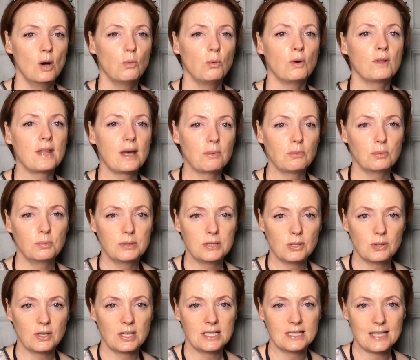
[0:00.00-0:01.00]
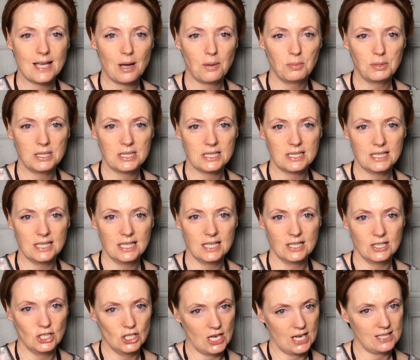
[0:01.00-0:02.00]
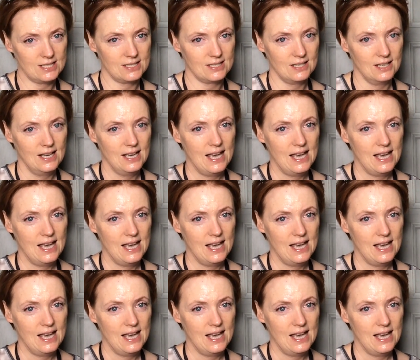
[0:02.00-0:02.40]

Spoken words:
what that will be doing is helping to decongest.